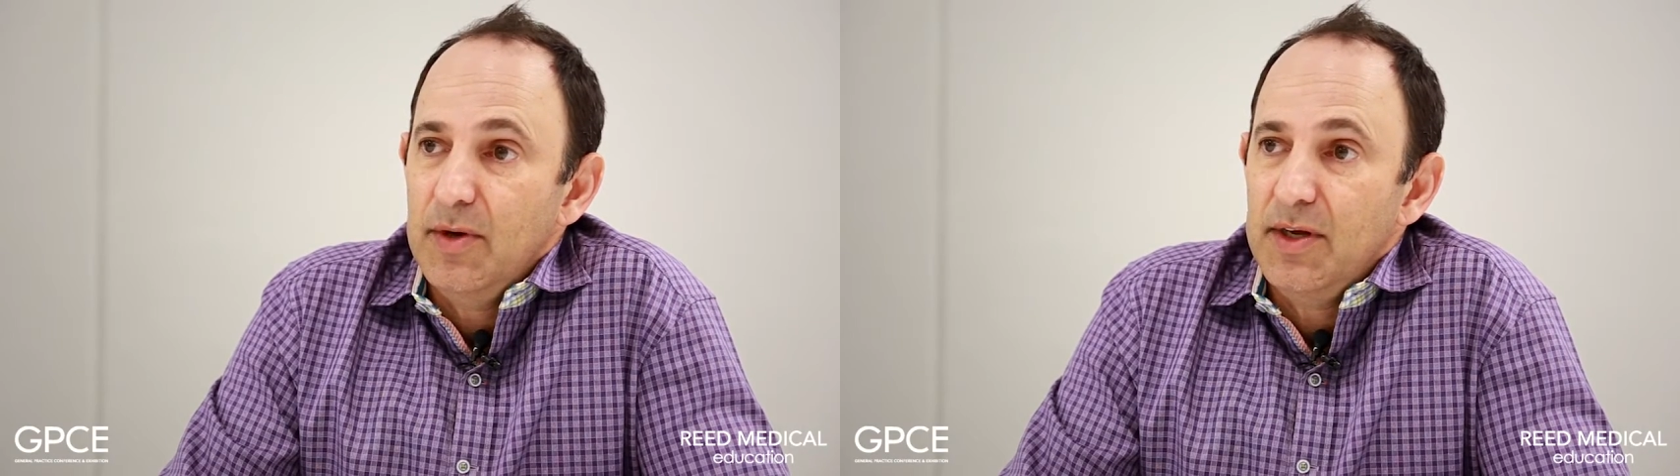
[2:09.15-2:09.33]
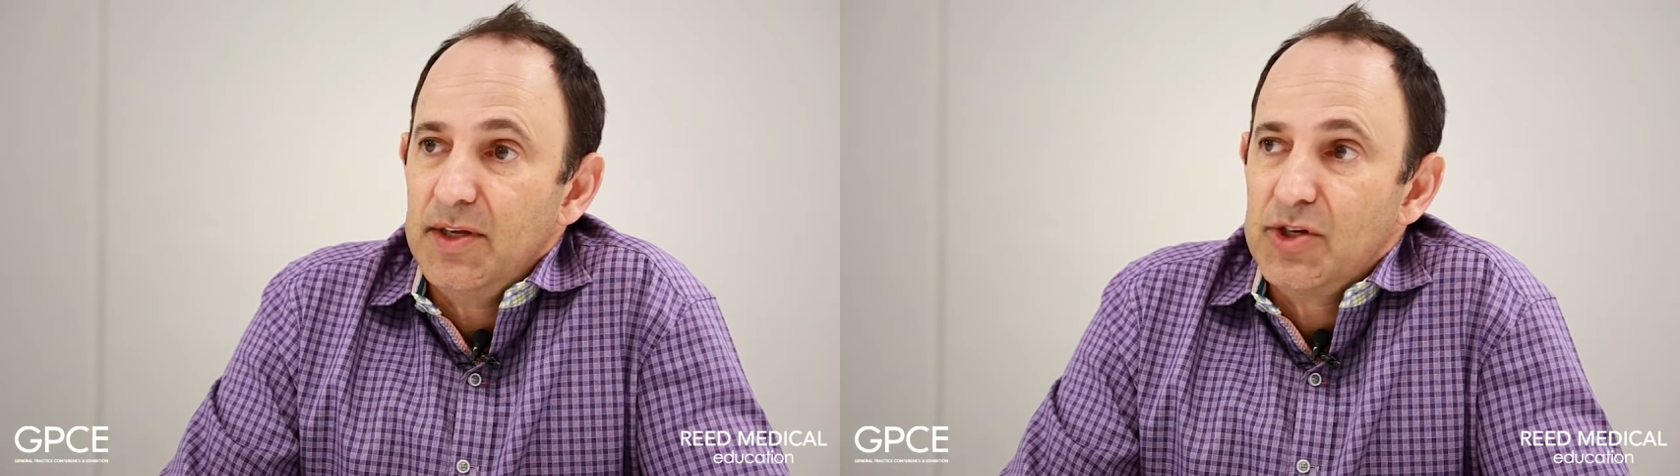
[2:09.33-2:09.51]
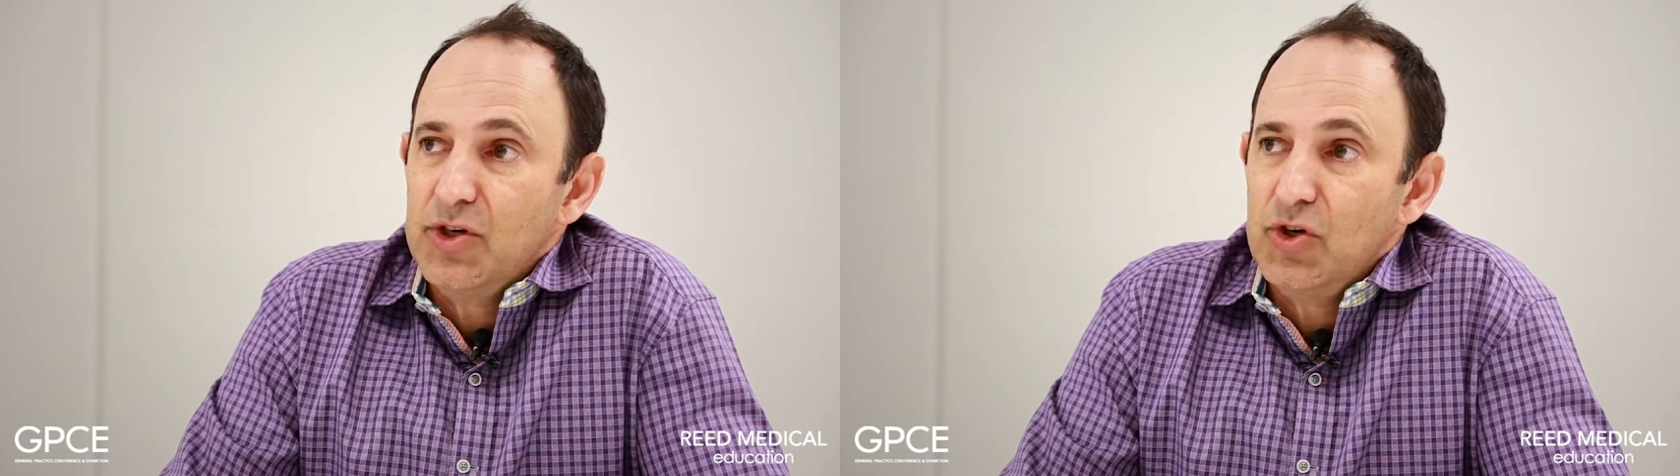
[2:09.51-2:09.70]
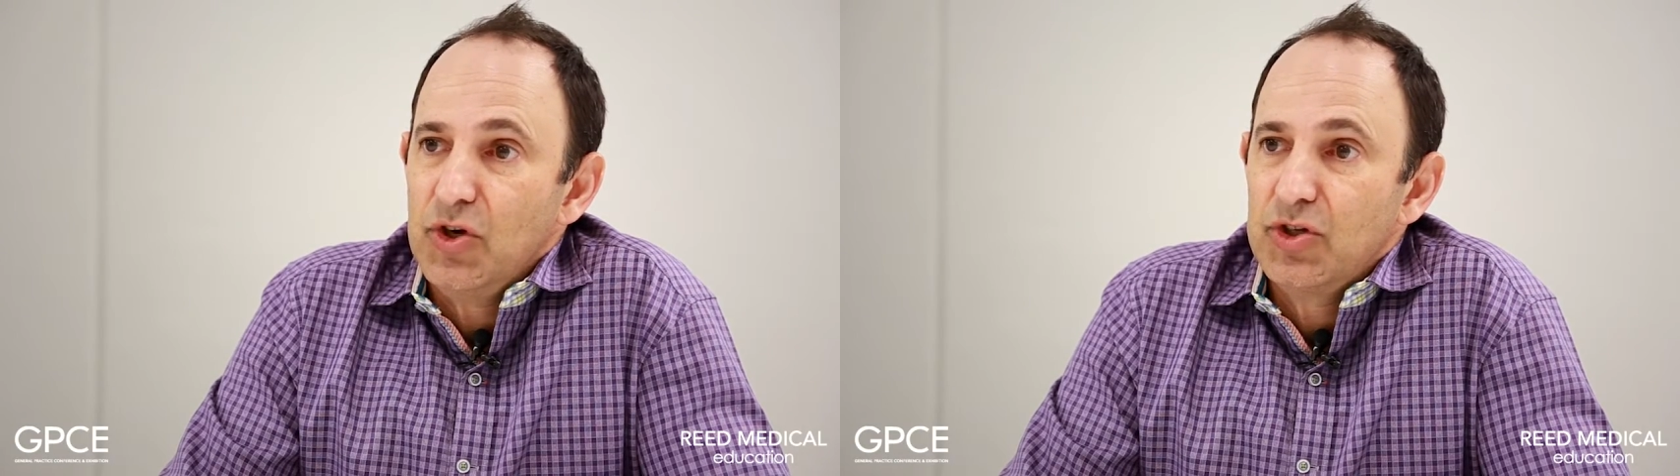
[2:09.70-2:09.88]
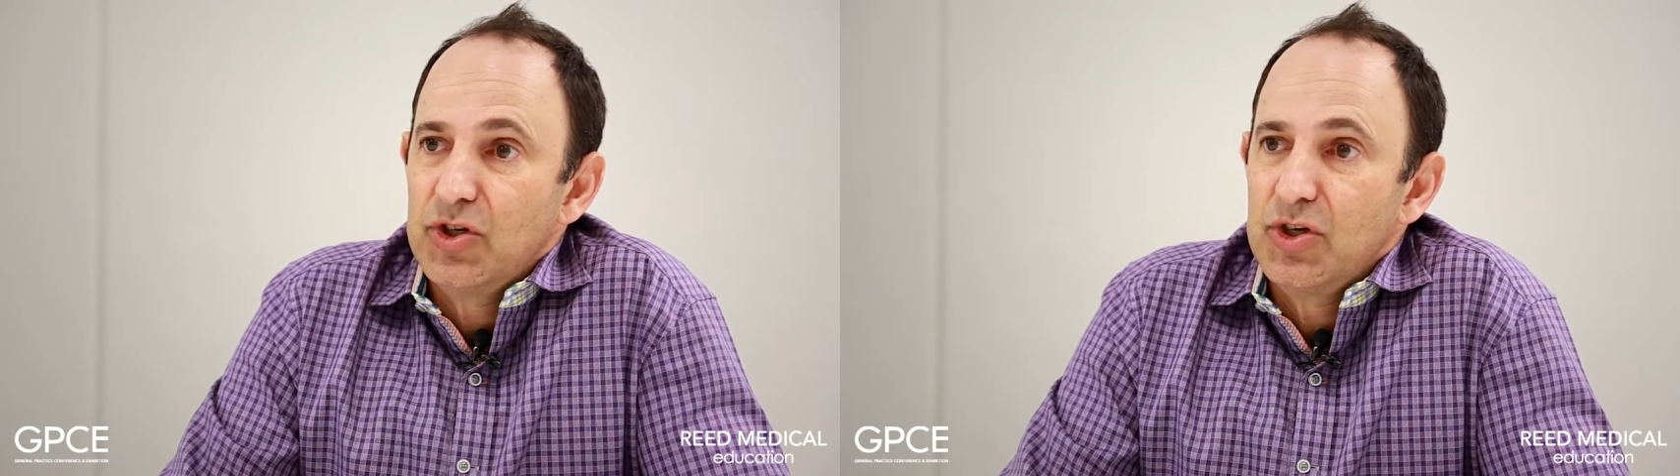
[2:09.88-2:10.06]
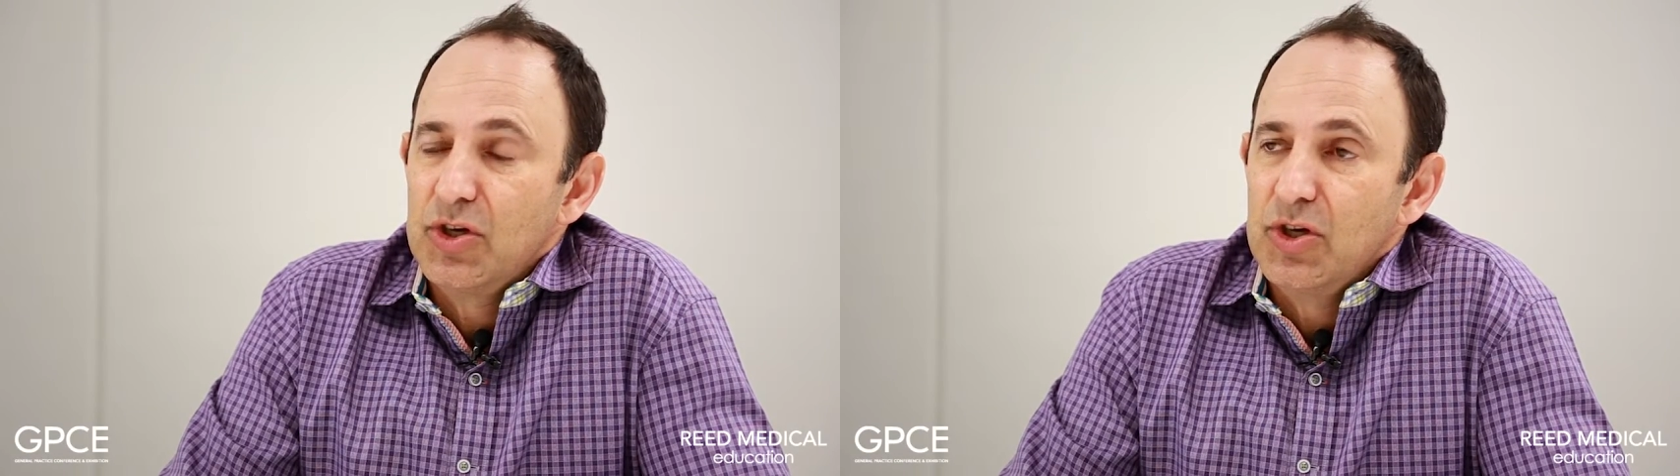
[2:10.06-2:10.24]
It's not